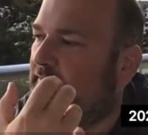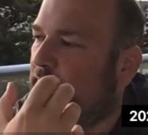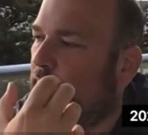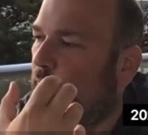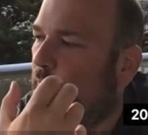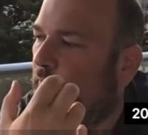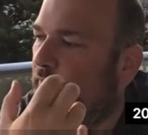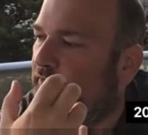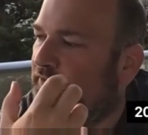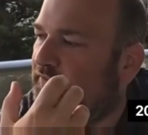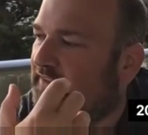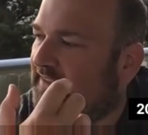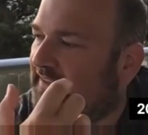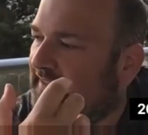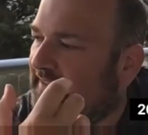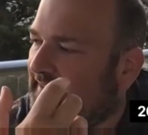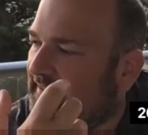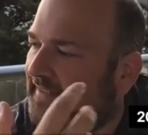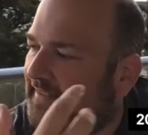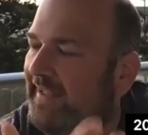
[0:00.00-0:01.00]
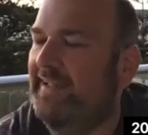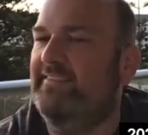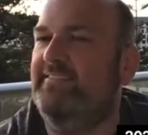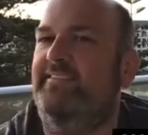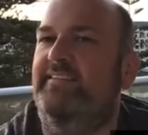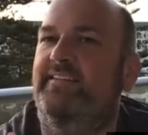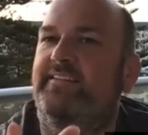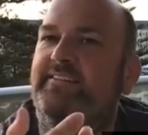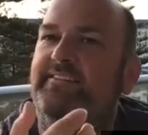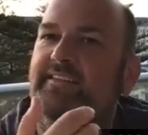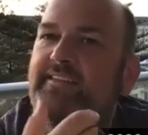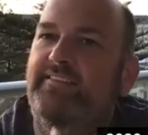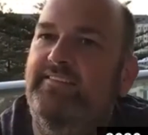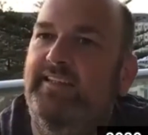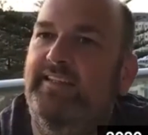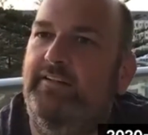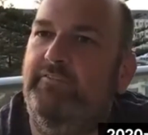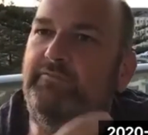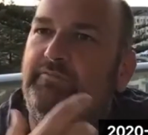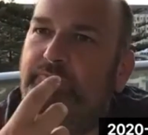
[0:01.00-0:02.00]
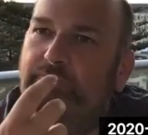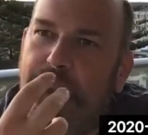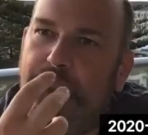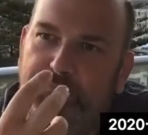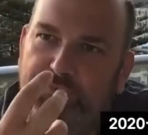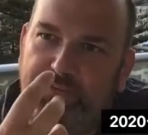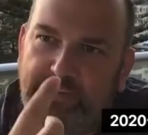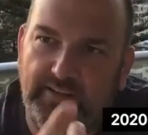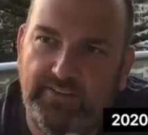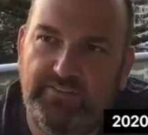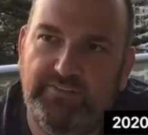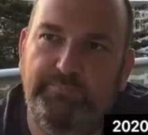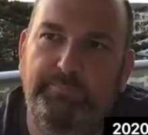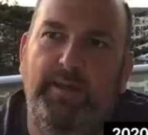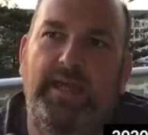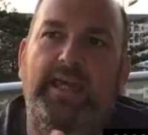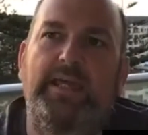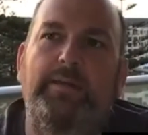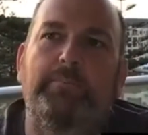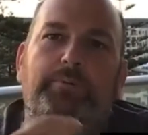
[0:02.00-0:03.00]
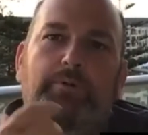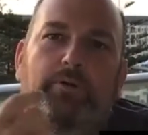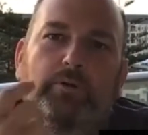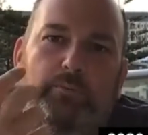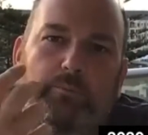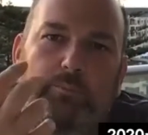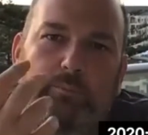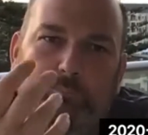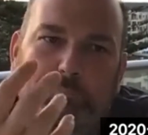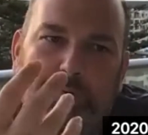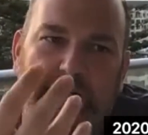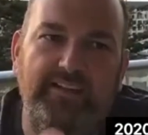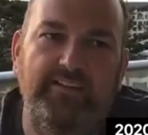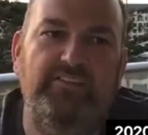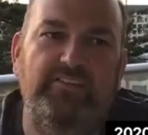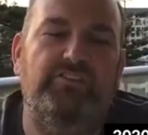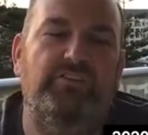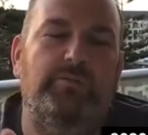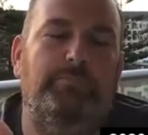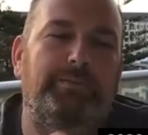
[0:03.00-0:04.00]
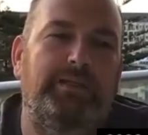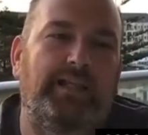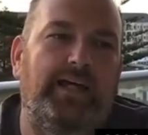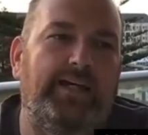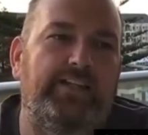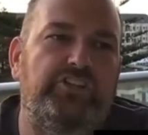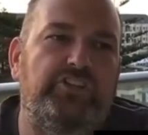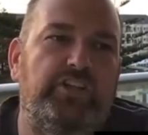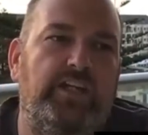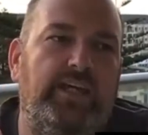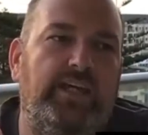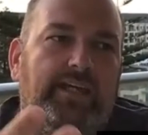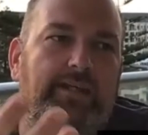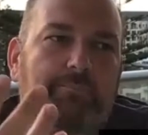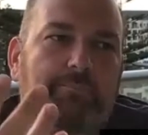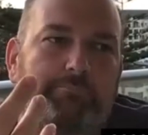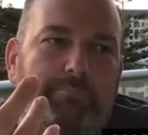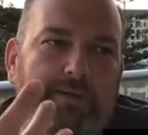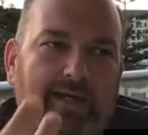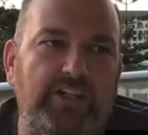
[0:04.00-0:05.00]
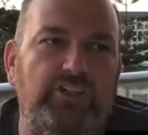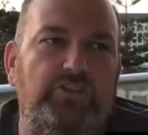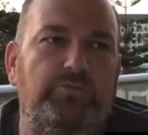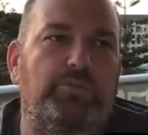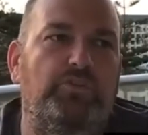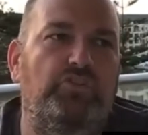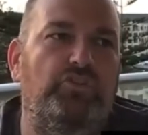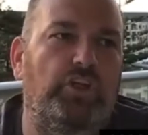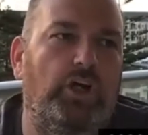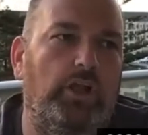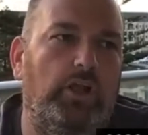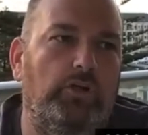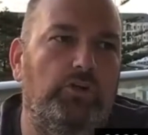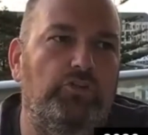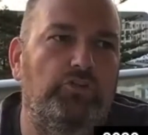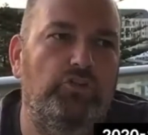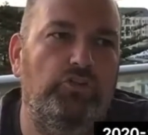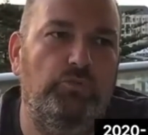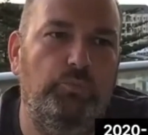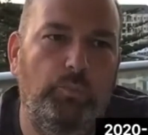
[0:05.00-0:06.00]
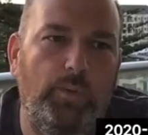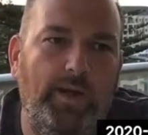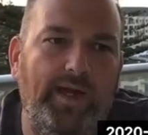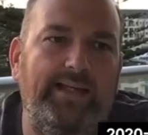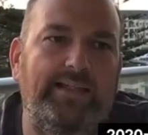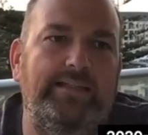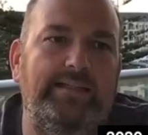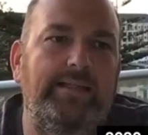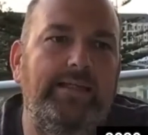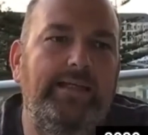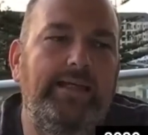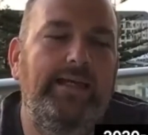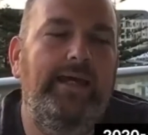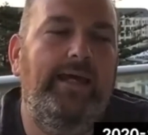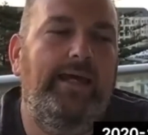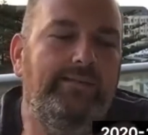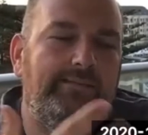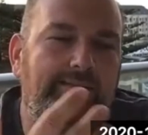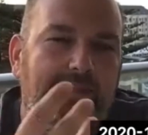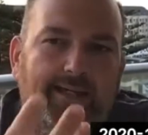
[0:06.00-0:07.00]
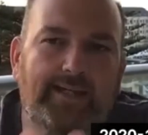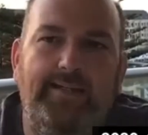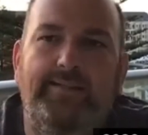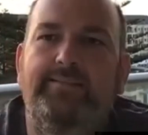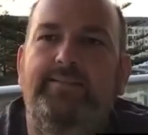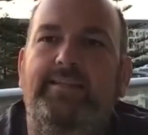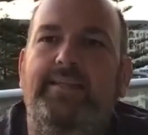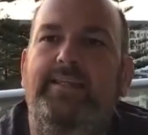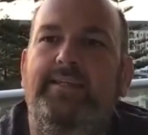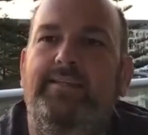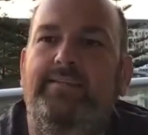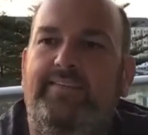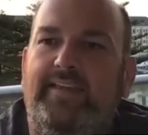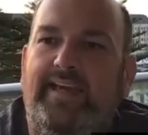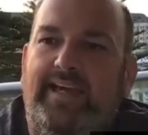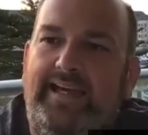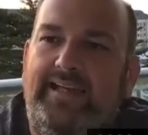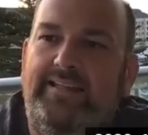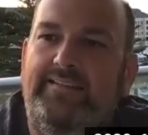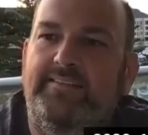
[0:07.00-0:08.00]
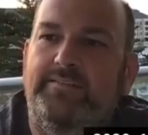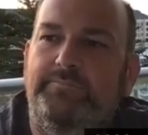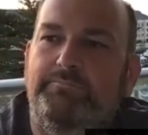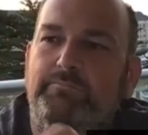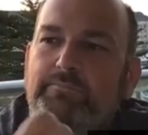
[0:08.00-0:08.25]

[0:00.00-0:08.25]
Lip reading: one of the key lessons is that this paper brings supply chain management scholars as well the idea that